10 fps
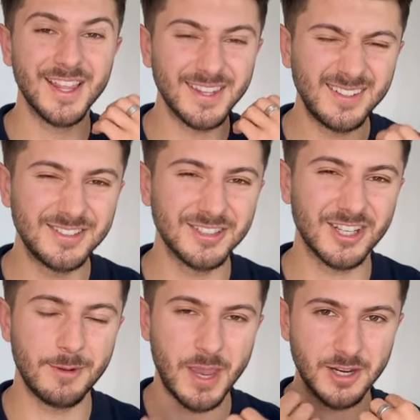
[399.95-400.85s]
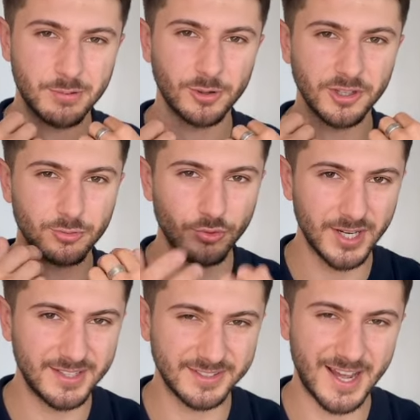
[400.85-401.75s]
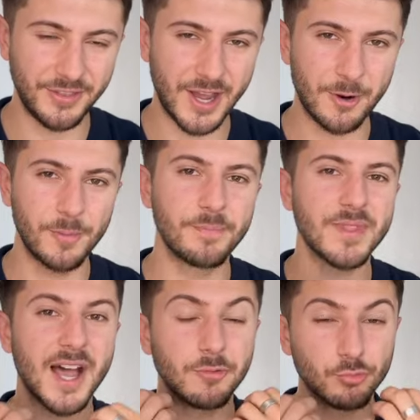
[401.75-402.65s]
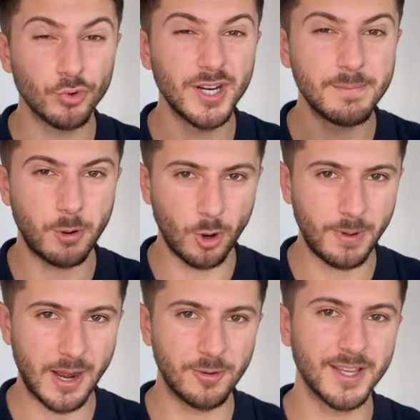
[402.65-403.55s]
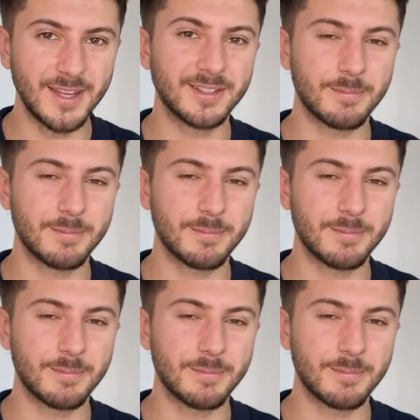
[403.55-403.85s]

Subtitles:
this is just gonna make the product really stand out and really pop out against the